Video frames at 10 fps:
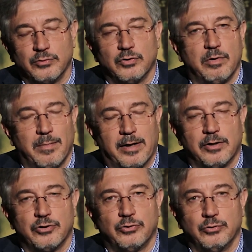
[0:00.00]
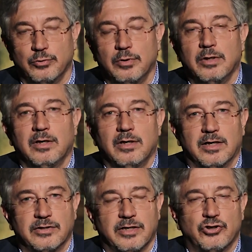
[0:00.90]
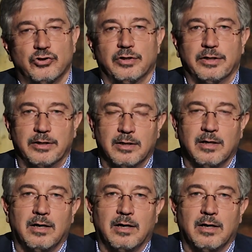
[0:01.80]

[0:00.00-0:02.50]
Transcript: So we managed to essentially